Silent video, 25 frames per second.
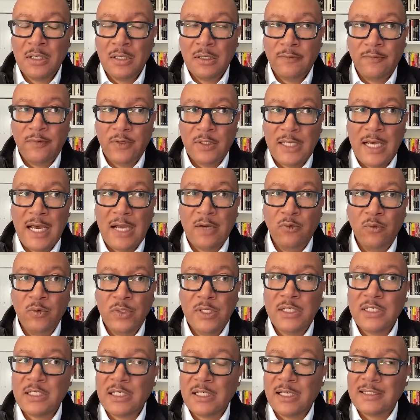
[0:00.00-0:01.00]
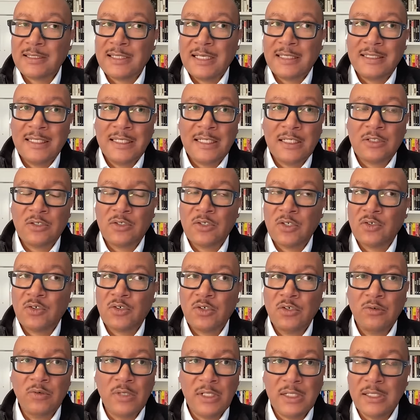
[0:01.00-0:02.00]
for that reason because I think it's just
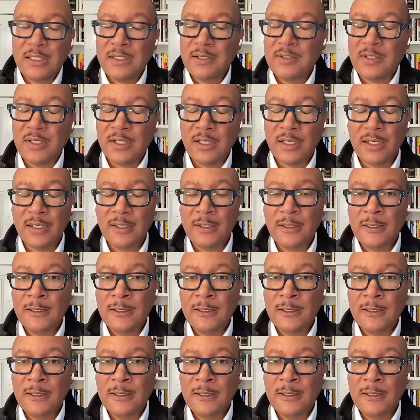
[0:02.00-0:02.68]
too easy